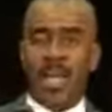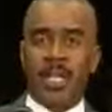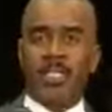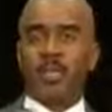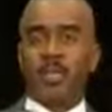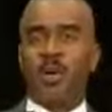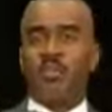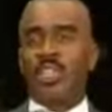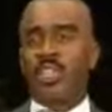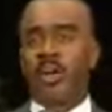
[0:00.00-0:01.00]

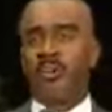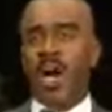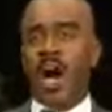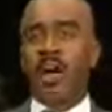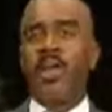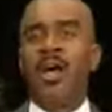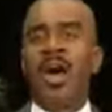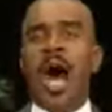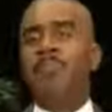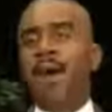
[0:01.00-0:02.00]
inspiration of God. Of
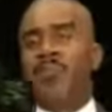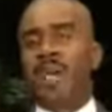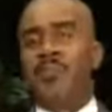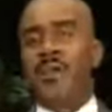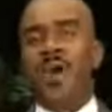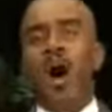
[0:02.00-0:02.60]
God. How much of it?